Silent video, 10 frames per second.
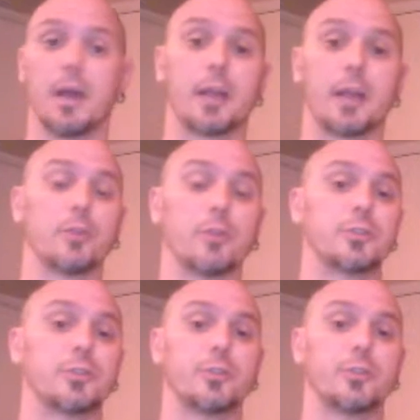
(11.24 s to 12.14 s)
I go
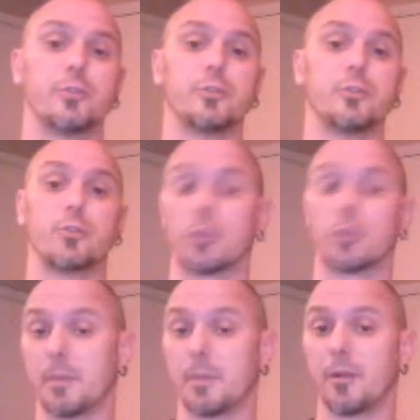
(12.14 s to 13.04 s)
to
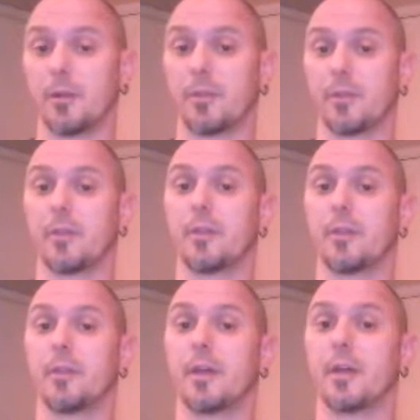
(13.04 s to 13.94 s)
learn about
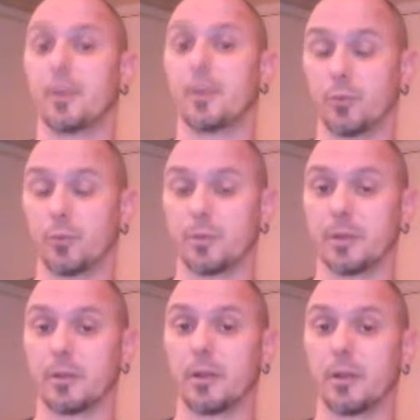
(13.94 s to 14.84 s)
how to brew
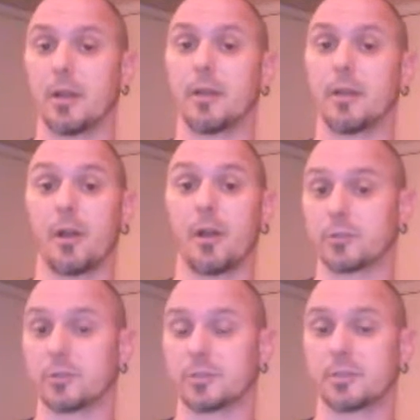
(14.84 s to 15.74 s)
beer, the
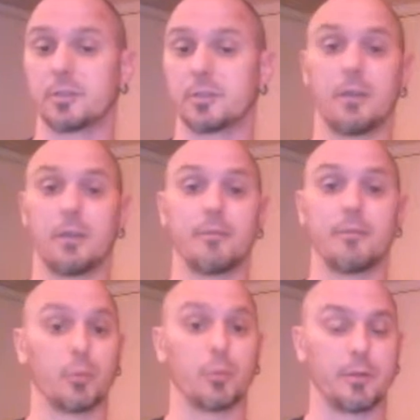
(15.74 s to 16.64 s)
arts of
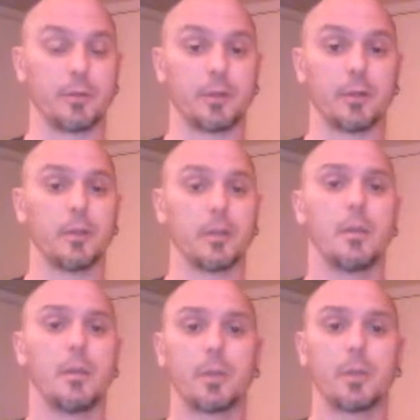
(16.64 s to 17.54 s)
brewing beer.
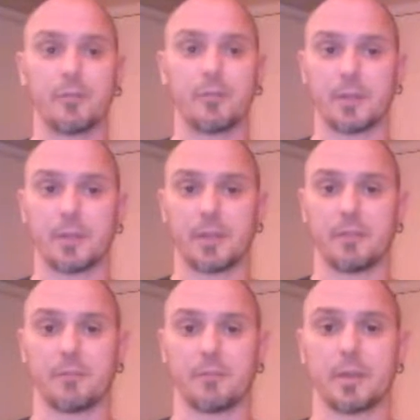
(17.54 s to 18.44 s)
But enough about
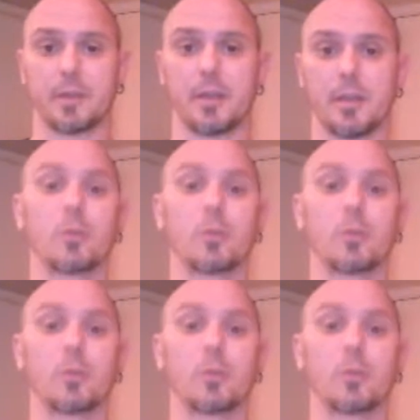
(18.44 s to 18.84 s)
that for right now.